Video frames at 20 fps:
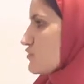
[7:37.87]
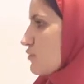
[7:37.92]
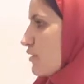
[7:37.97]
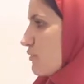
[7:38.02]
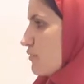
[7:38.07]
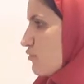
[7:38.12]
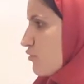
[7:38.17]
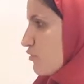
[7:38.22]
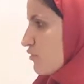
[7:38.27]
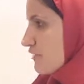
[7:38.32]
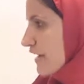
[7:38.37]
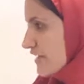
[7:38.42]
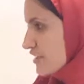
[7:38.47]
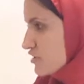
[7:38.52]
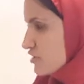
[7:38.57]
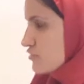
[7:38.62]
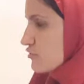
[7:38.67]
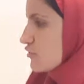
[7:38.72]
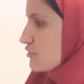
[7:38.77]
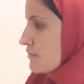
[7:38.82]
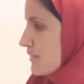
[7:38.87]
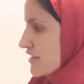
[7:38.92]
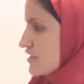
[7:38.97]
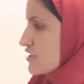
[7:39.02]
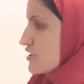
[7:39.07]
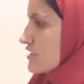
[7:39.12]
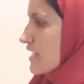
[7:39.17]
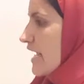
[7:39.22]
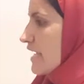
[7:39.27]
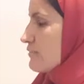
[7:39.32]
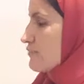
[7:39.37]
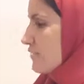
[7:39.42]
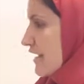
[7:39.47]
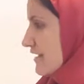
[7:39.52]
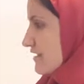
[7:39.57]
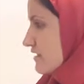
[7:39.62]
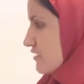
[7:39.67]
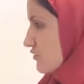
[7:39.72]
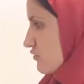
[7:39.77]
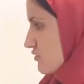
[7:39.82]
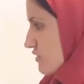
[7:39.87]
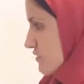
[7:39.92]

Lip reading: to a more rational, measured, and practical